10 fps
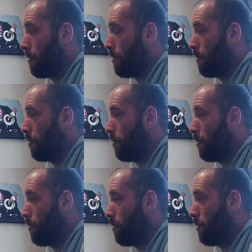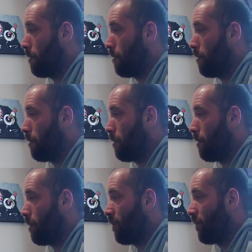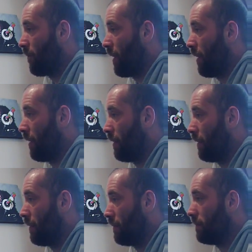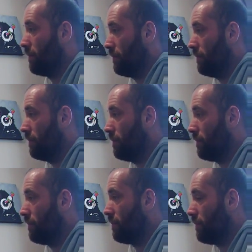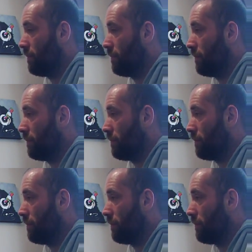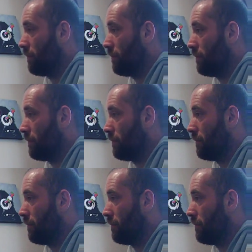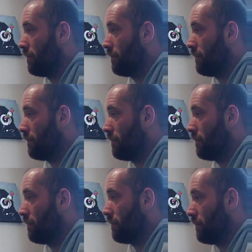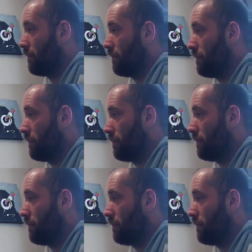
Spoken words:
[no speech]